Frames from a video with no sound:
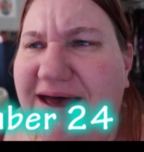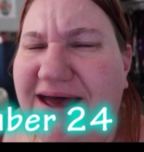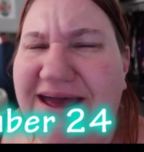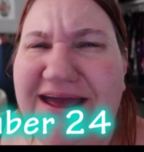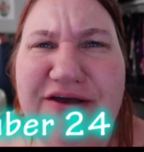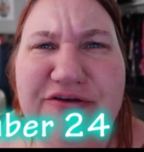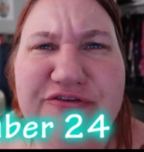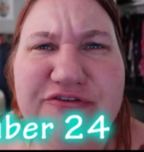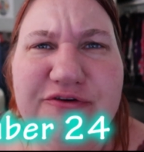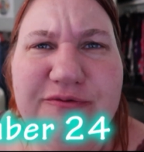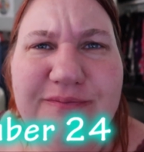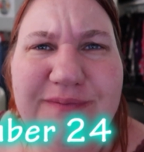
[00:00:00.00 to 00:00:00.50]
I
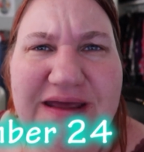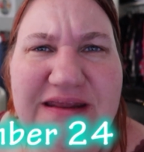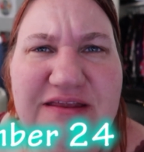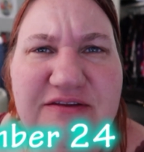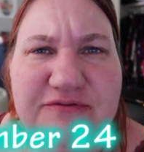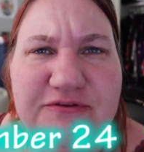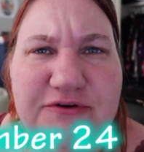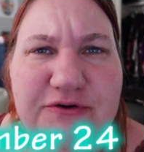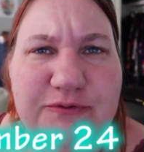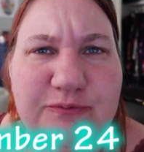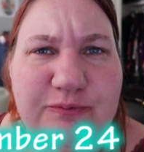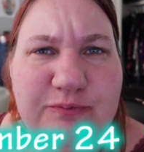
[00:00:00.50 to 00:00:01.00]
also made
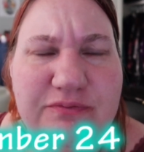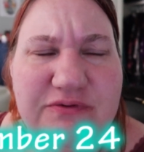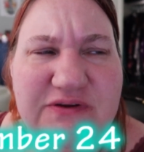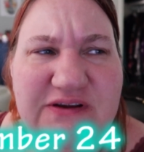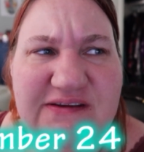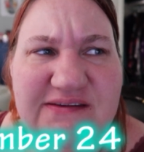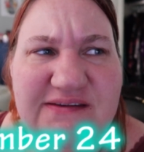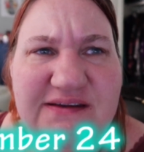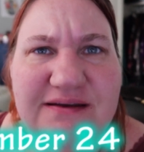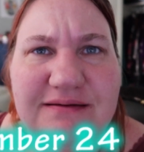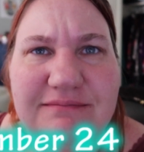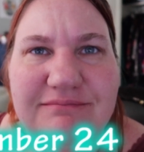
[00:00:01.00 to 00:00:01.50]
the food
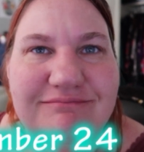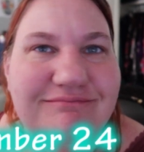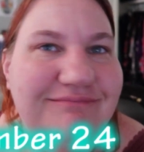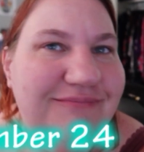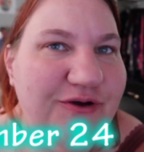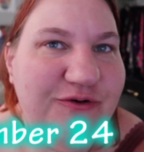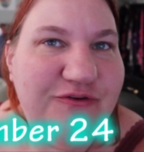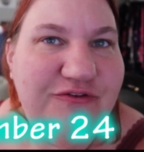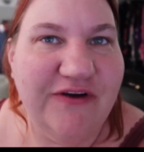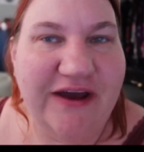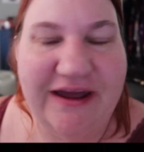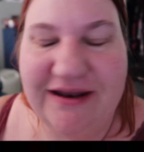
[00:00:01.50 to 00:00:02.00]
decent.
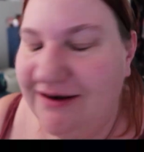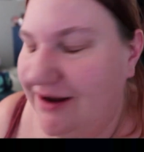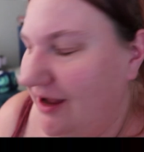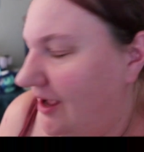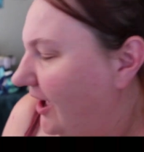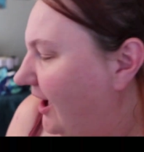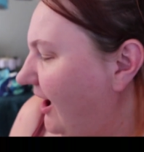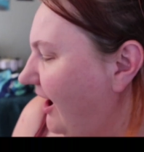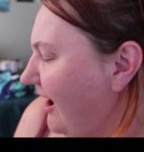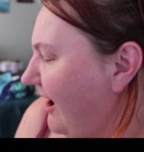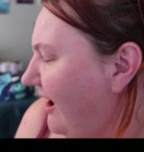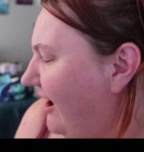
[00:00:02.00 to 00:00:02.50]
It was fine.
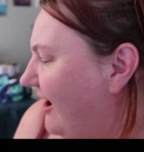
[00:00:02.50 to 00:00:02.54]
Um,